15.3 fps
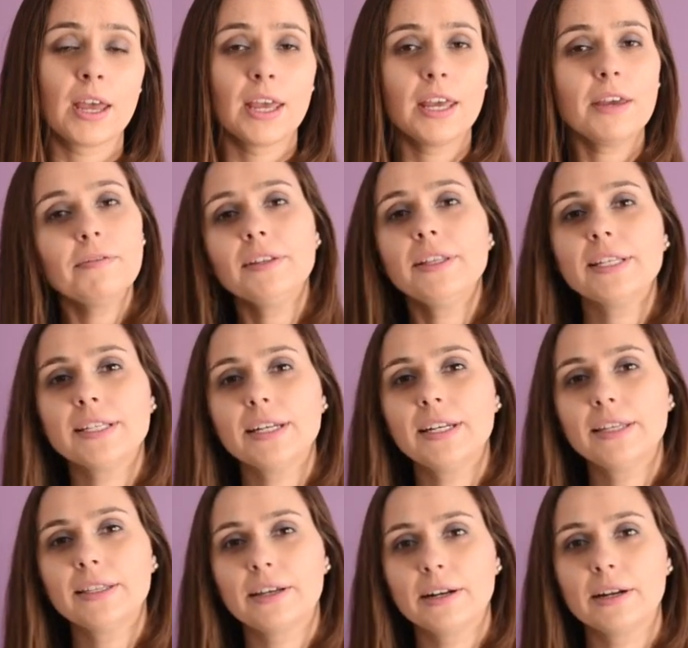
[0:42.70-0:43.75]
If it is
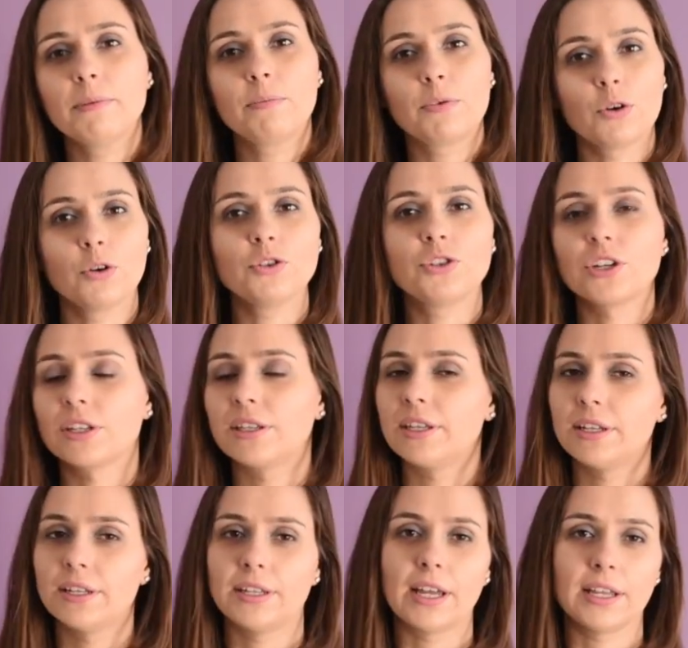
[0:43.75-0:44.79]
an internal project,
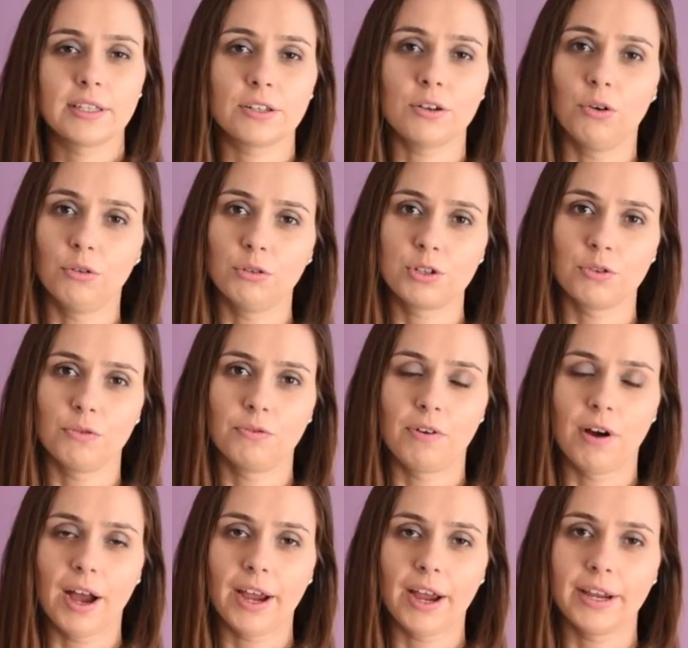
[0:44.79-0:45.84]
then that's also
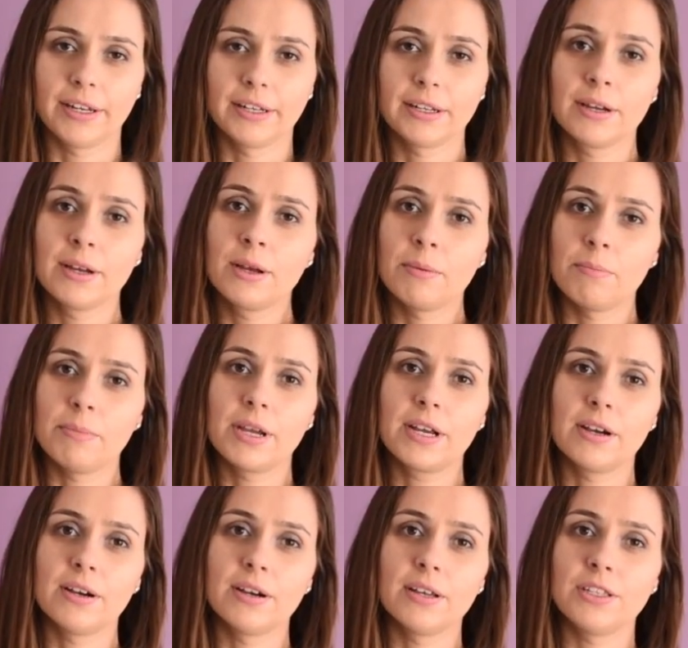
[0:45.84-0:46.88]
fine,
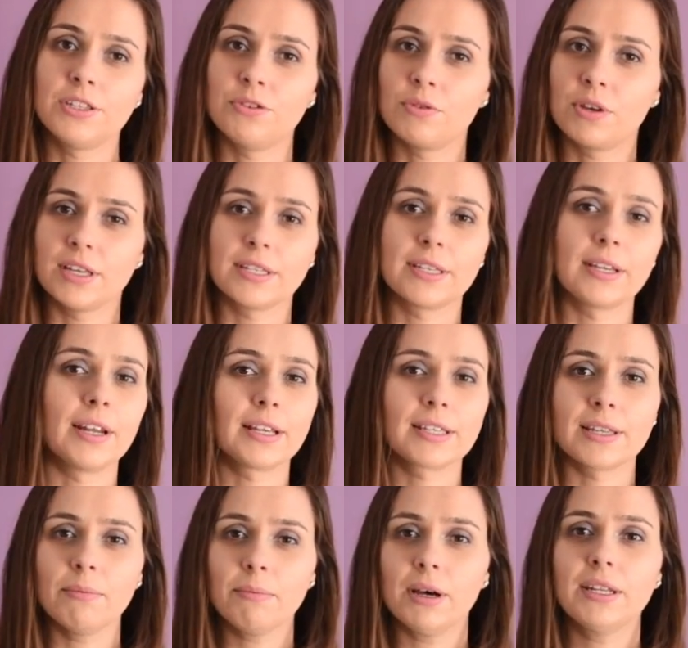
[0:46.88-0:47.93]
because you can select
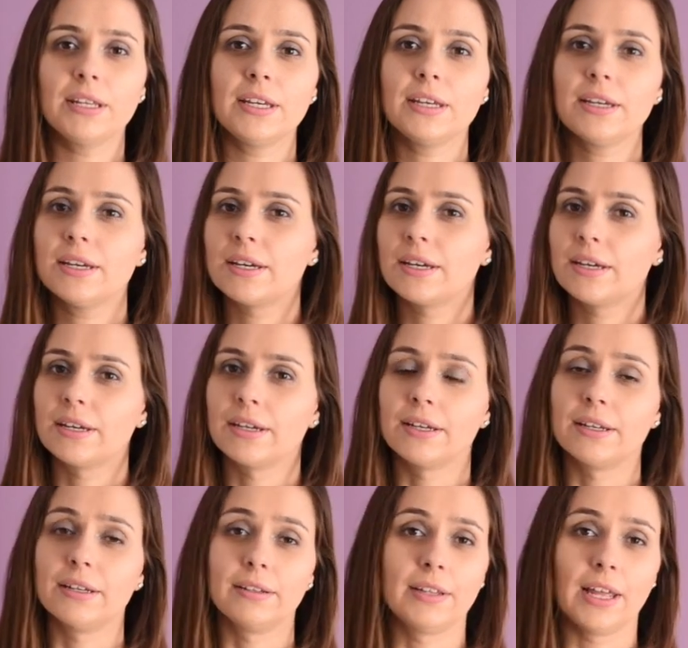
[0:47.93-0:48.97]
somebody
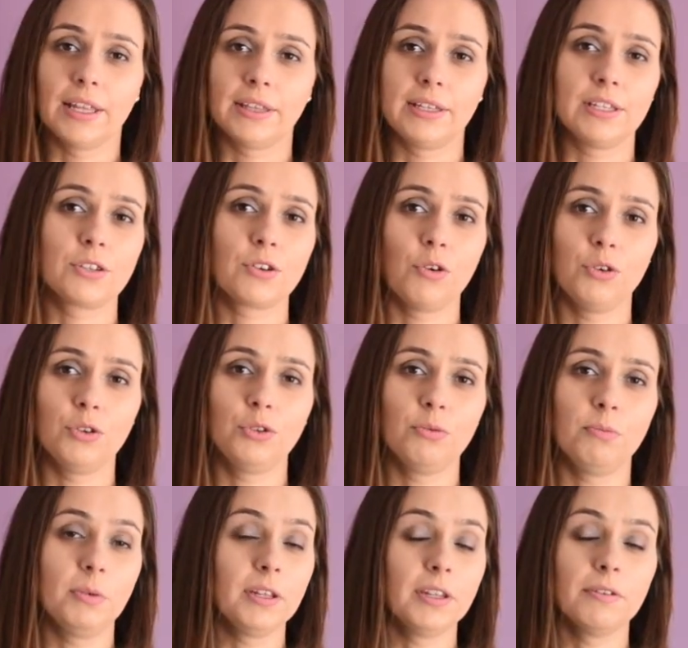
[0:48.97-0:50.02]
and that is going to
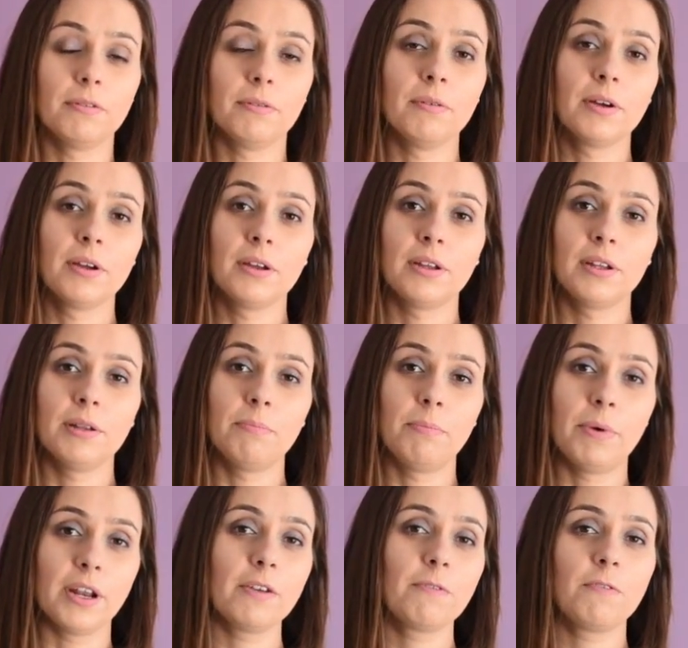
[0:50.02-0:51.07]
be the
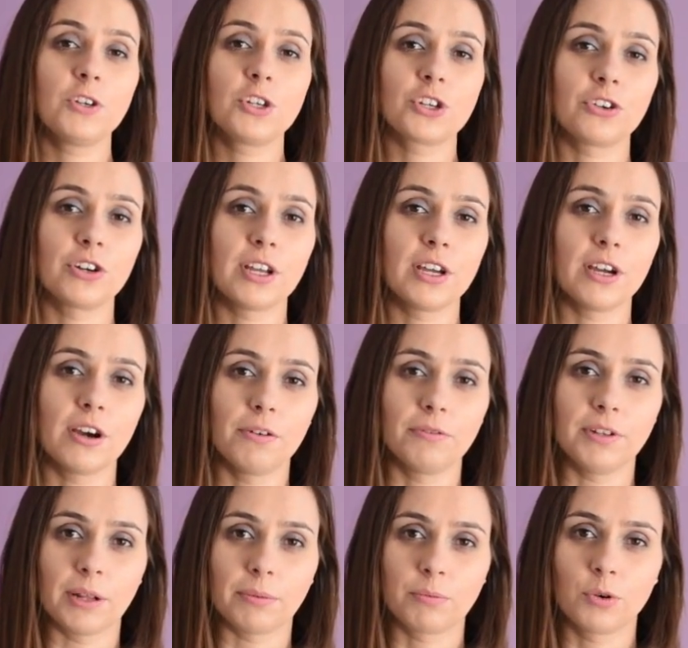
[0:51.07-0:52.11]
beneficiary
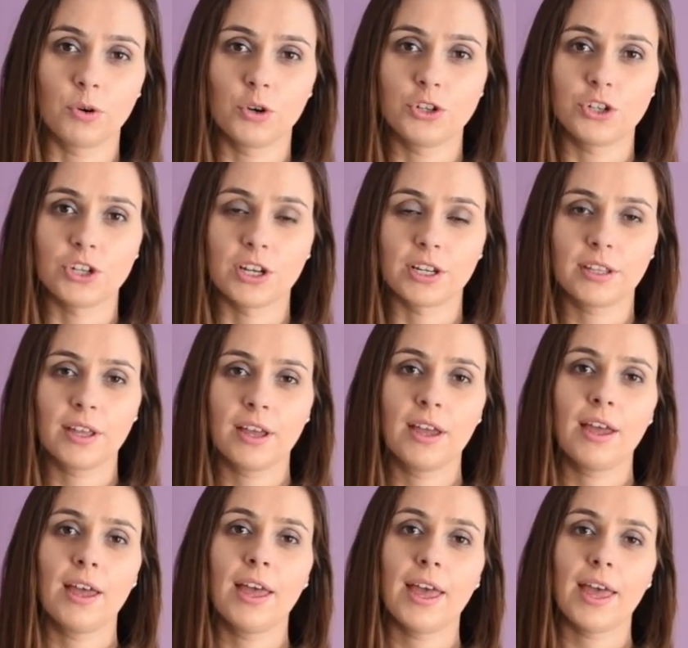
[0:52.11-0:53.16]
of that project
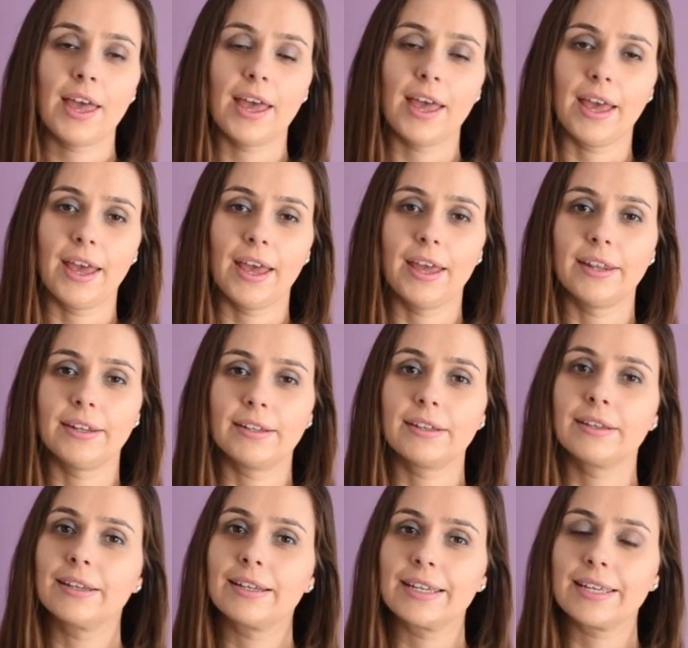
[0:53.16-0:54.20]
and
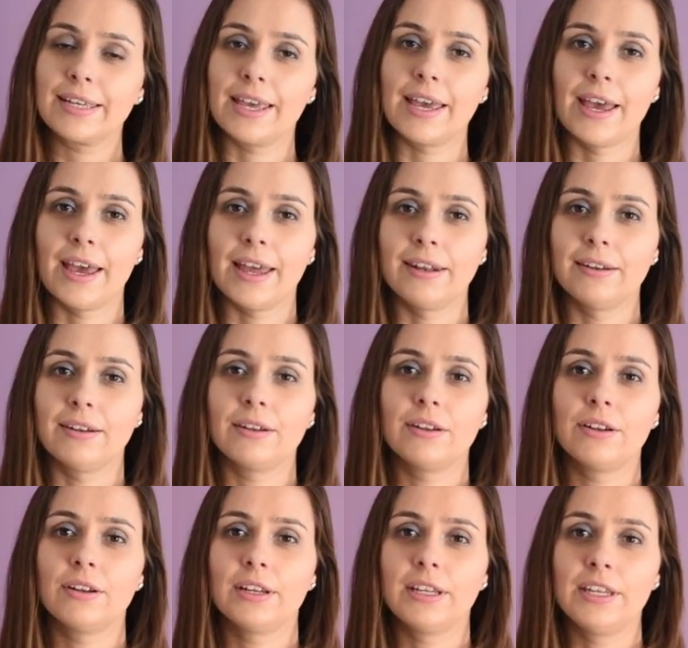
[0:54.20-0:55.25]
can
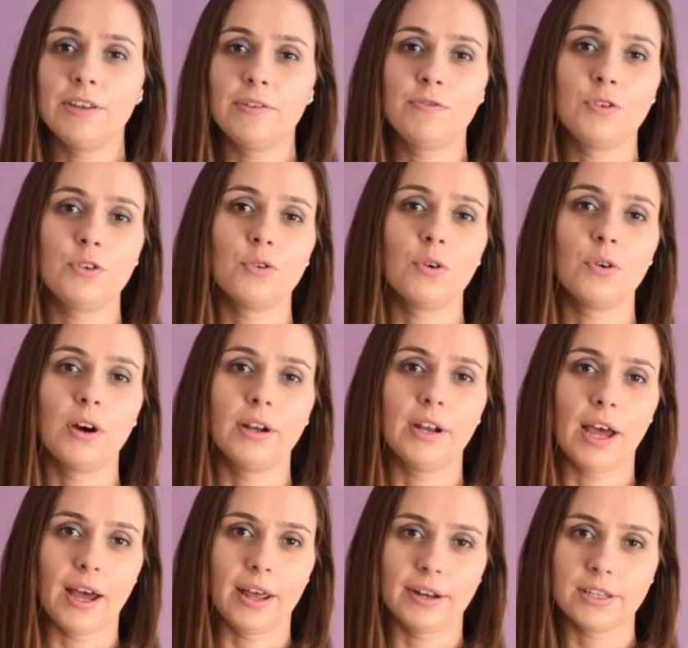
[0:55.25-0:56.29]
give you an
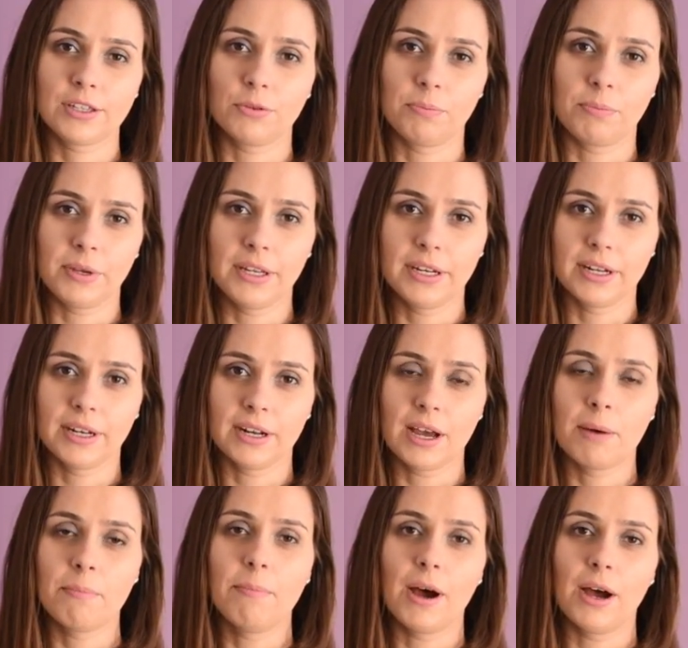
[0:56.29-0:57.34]
honest opinion
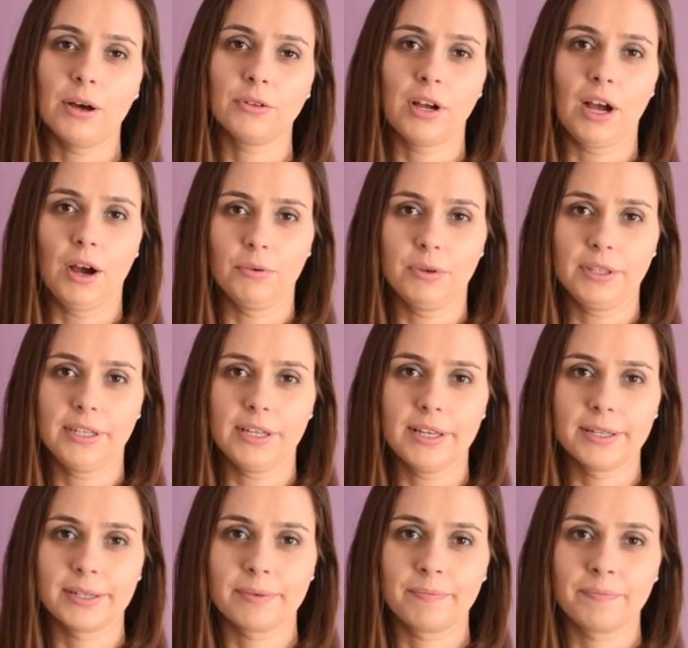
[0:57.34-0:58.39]
about how it
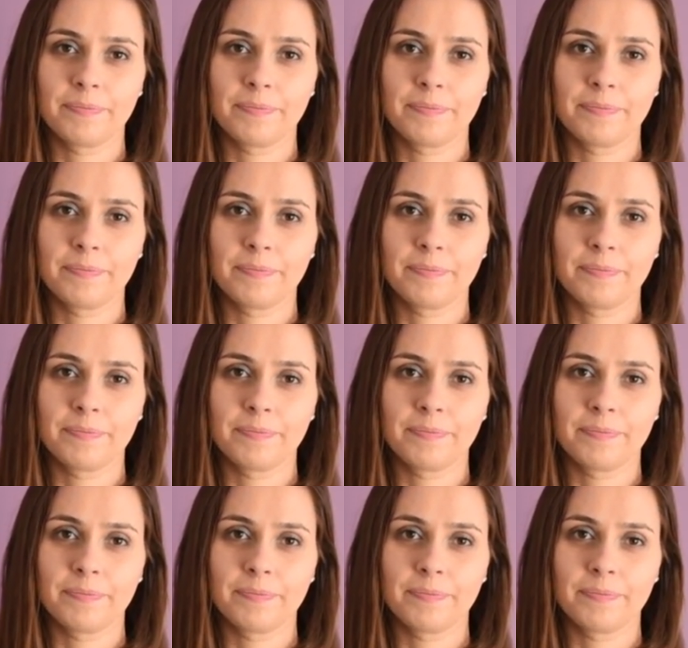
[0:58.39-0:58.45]
is